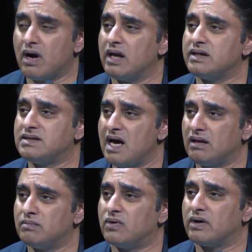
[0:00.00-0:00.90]
on
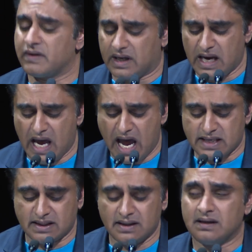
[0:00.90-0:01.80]
Delmore the
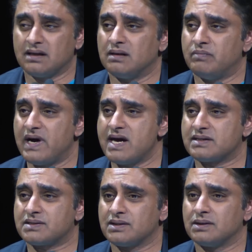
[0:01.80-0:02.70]
cat.
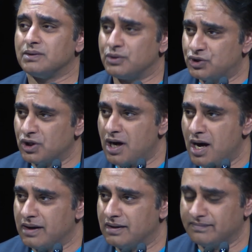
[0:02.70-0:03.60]
Best,
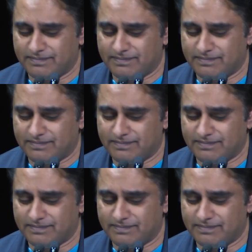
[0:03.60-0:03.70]
John.